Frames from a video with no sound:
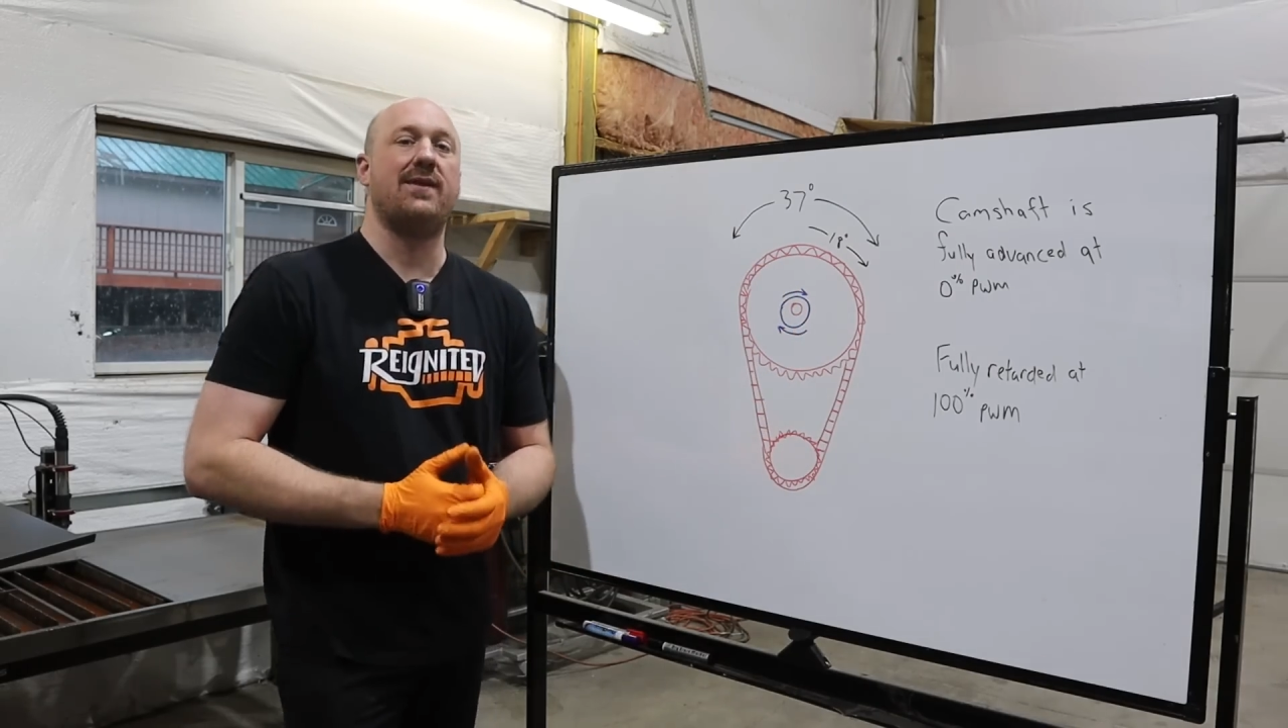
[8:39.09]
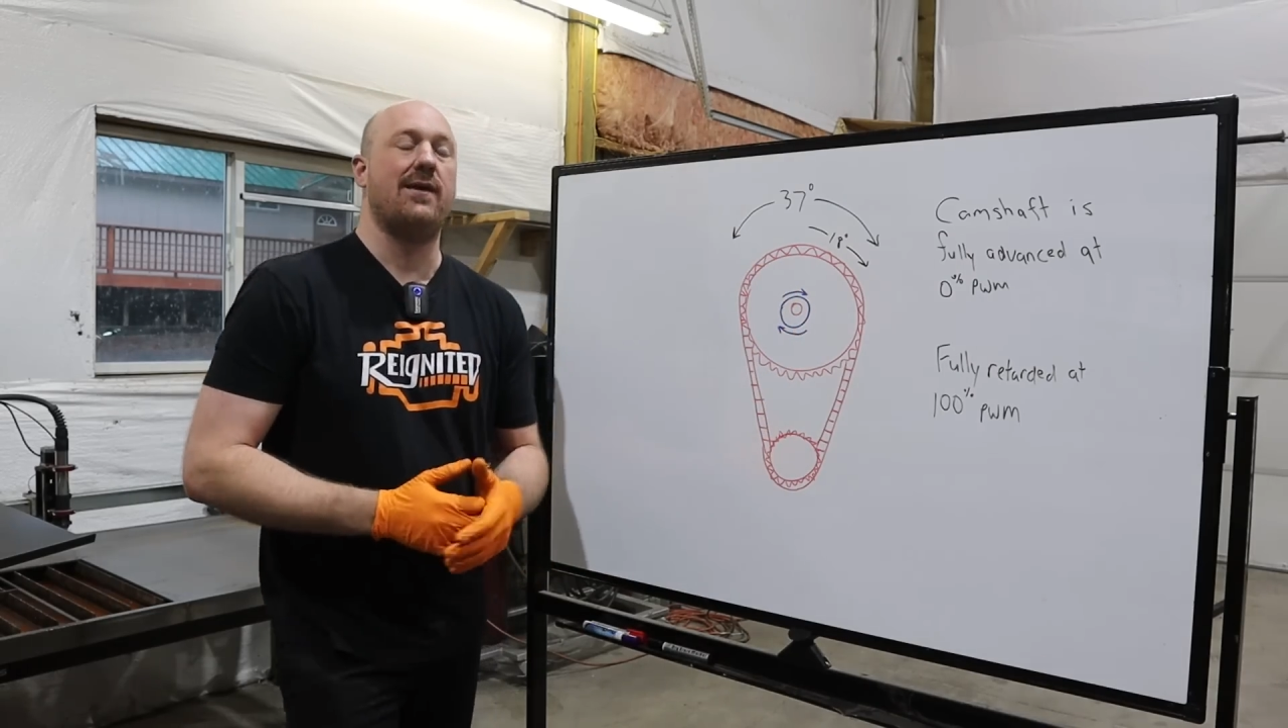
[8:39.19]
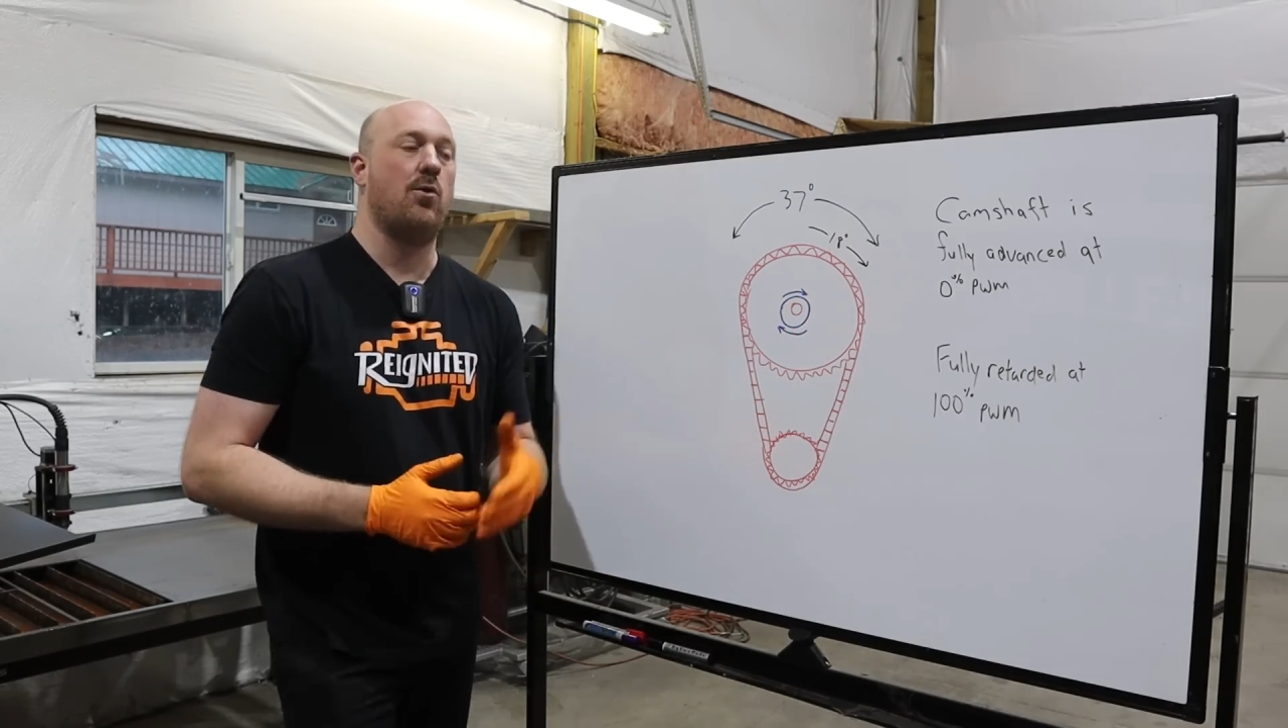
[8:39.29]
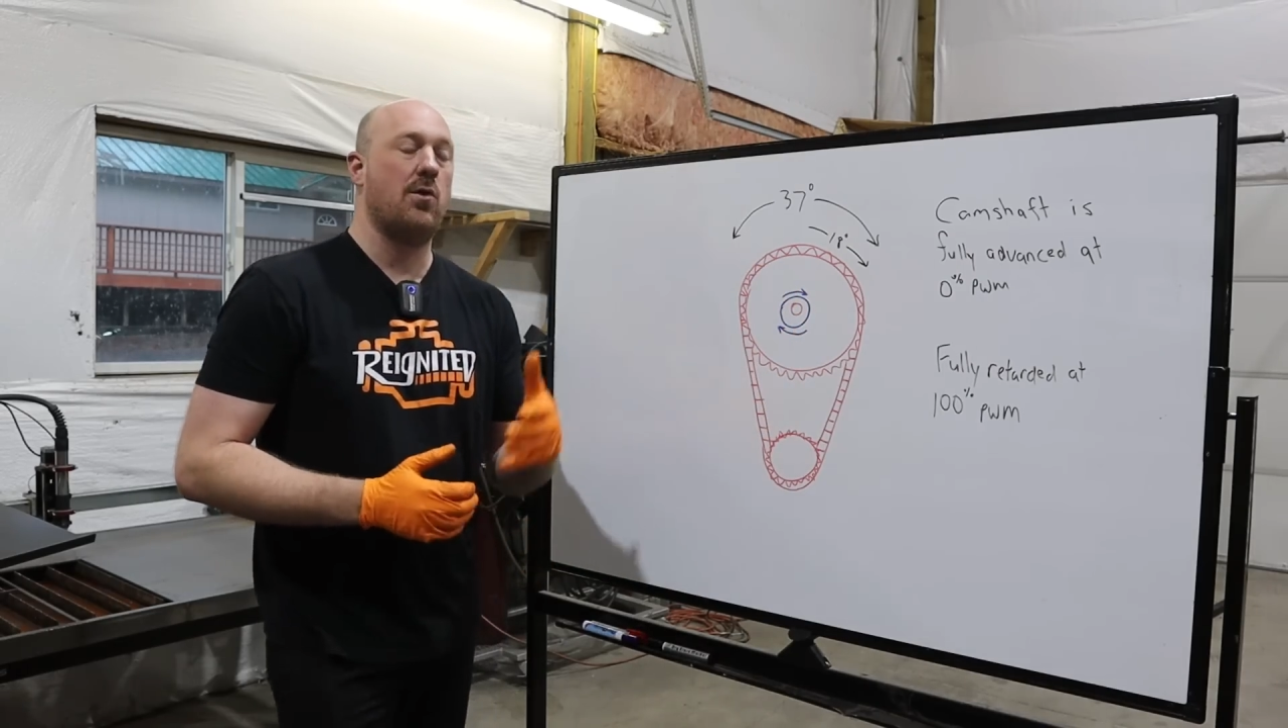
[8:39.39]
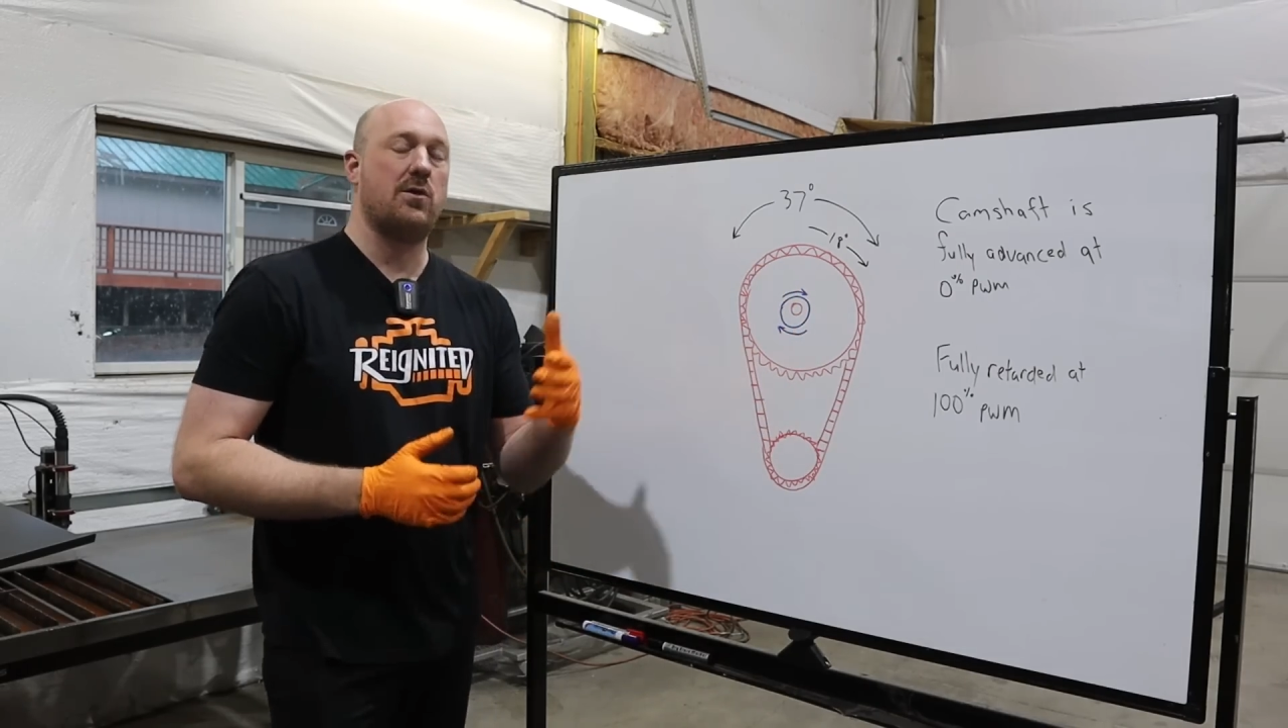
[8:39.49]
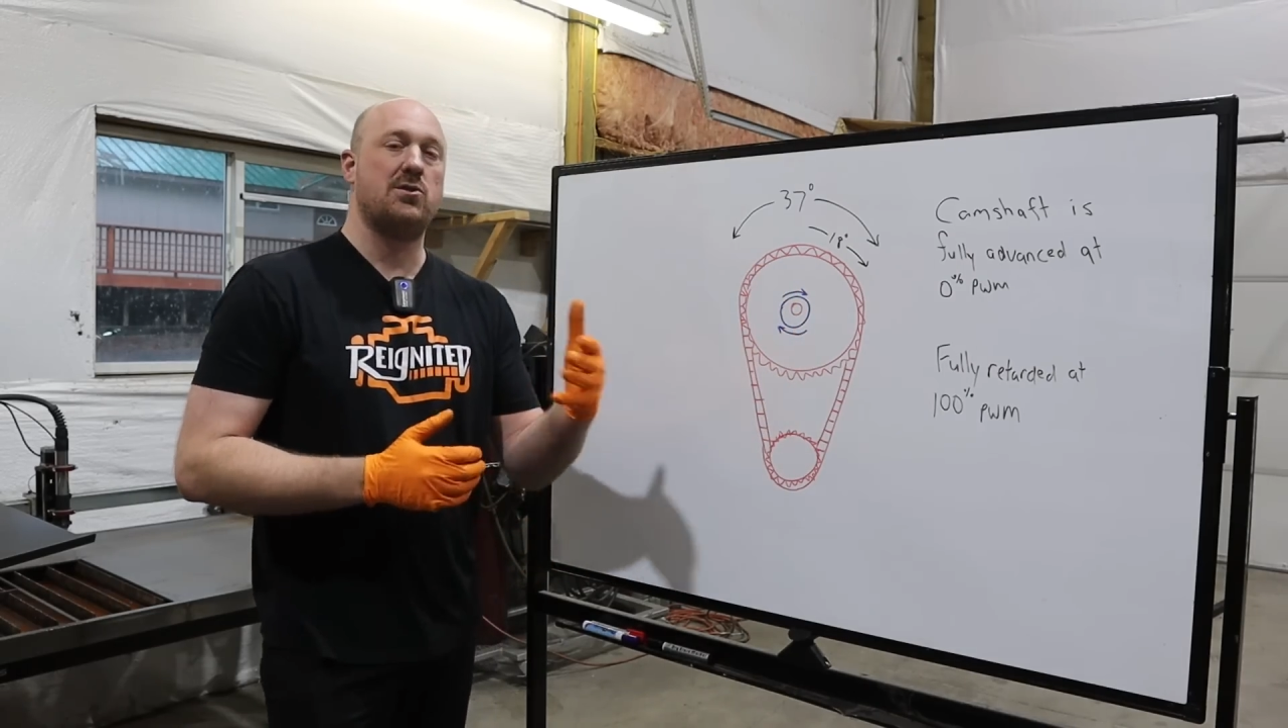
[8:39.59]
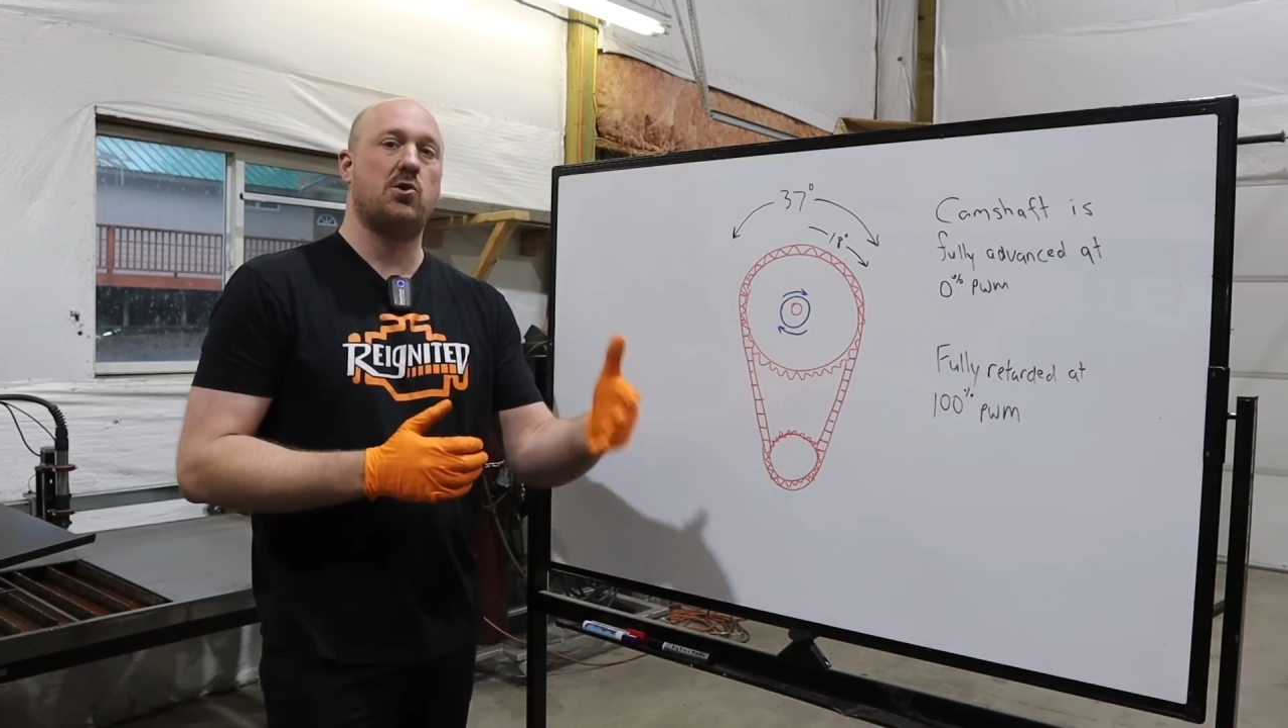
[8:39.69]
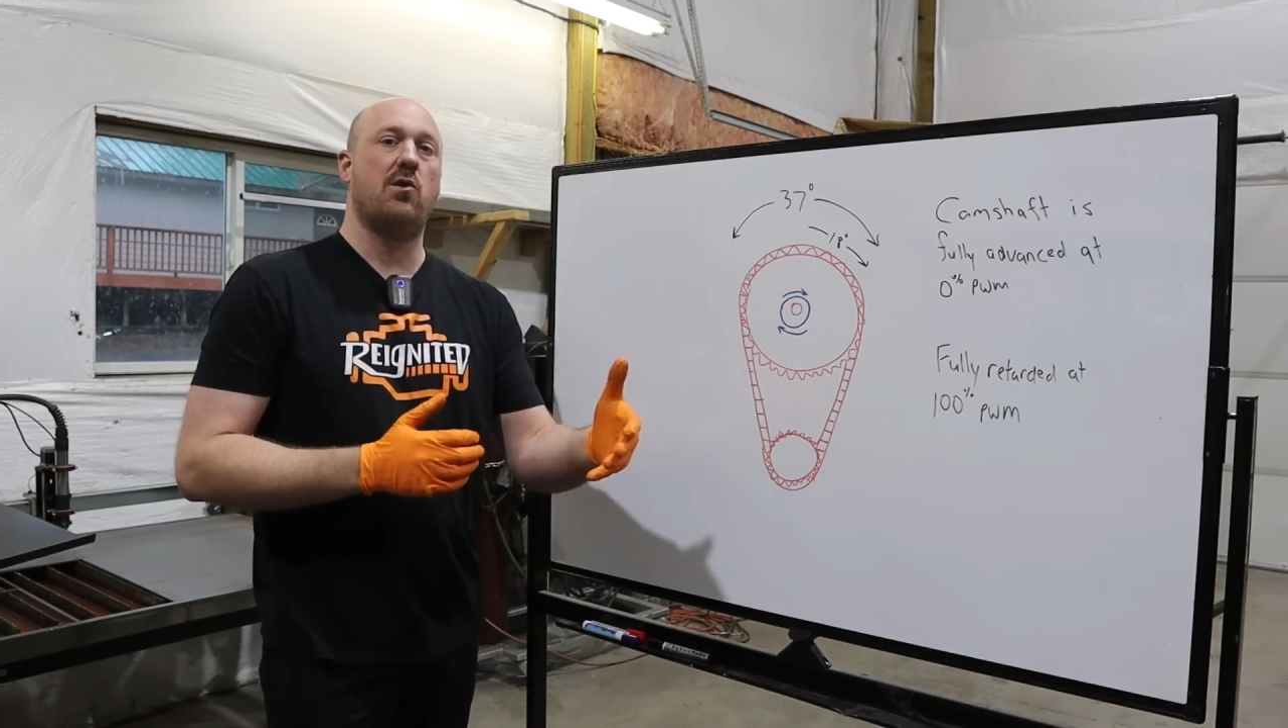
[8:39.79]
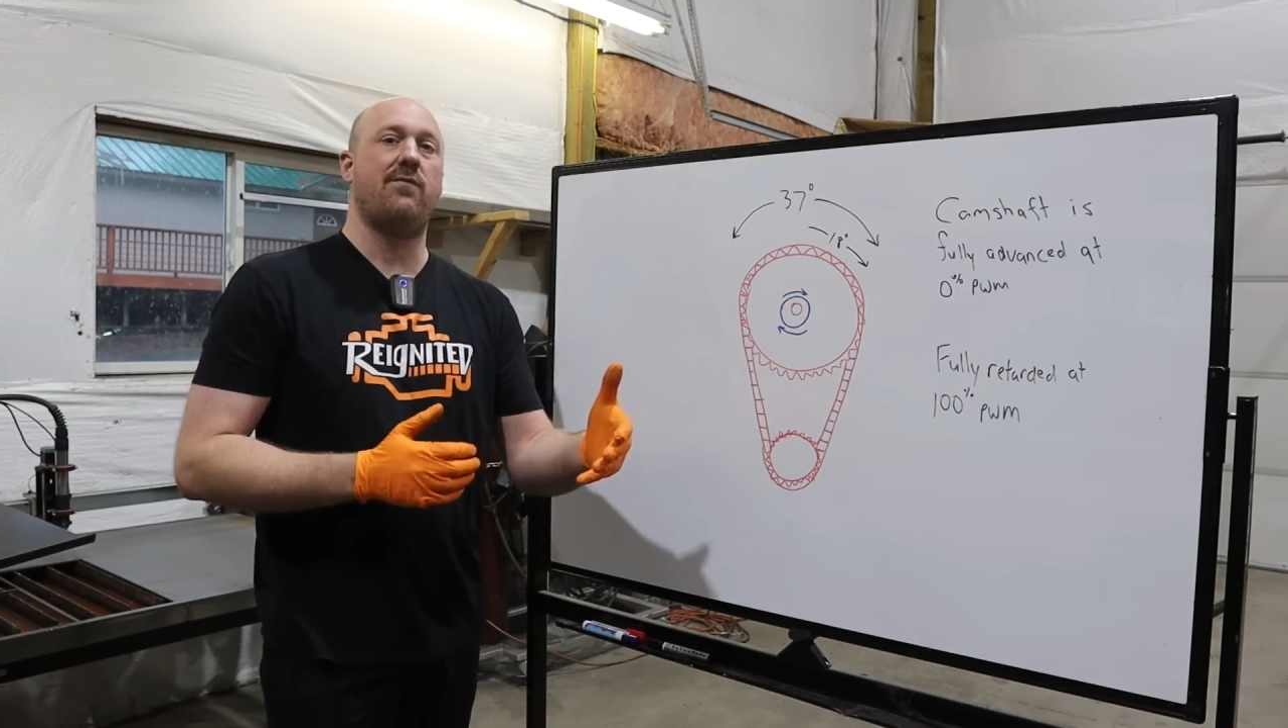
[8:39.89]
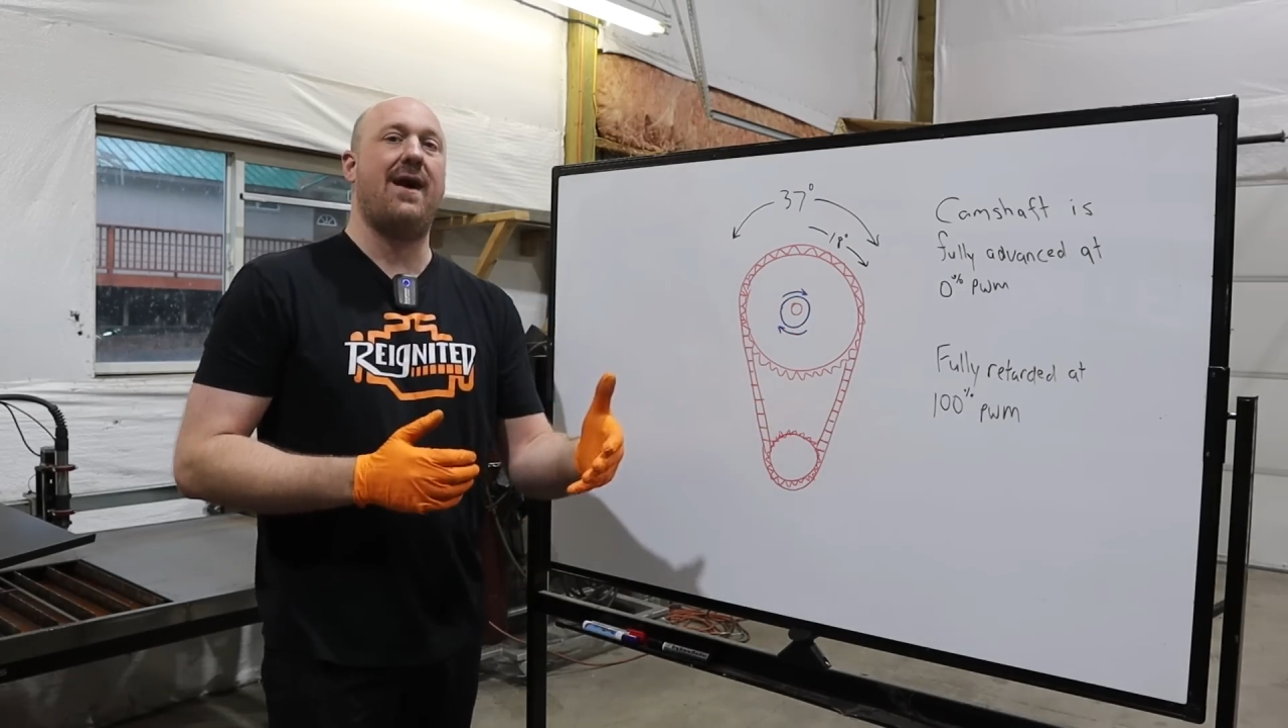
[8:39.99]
when the oil control